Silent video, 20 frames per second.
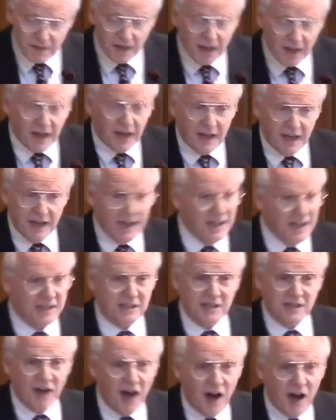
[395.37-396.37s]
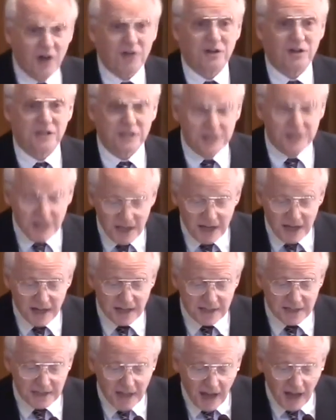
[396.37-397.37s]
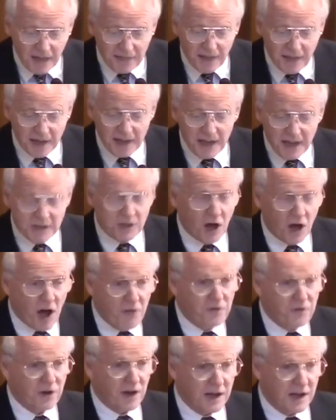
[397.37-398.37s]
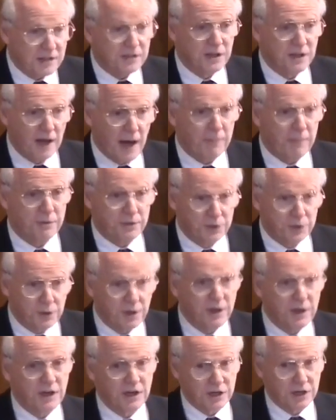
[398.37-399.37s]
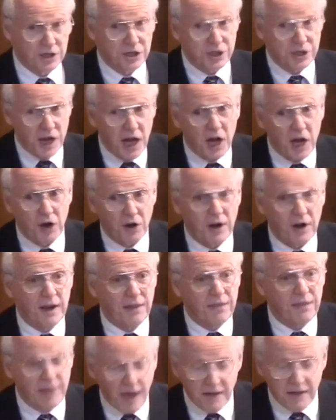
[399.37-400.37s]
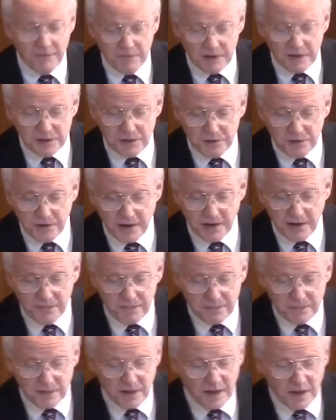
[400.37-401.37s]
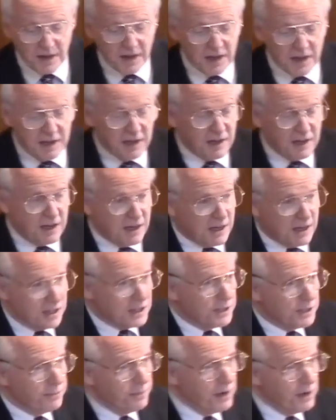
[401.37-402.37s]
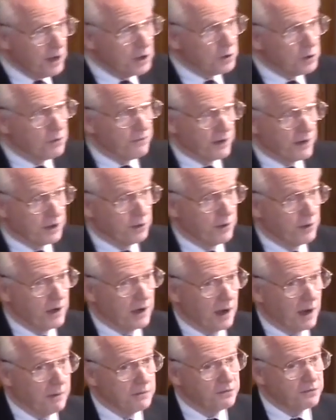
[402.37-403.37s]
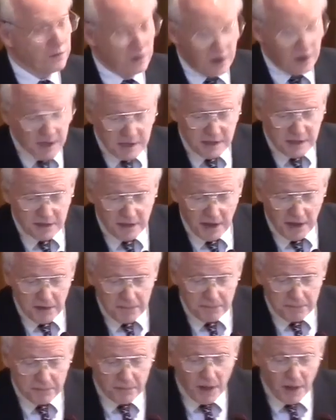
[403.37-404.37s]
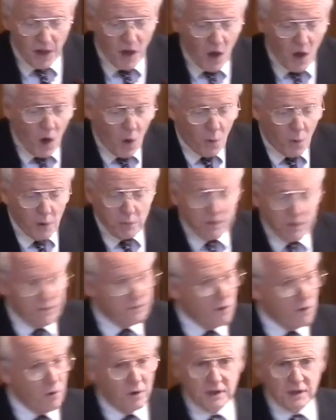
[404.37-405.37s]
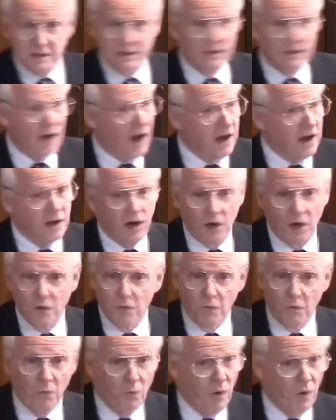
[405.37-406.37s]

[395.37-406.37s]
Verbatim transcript: He has conquered sin and death, and He has offered us the opportunity to share in that victory. Spiritual victory comes for us then when we focus not on what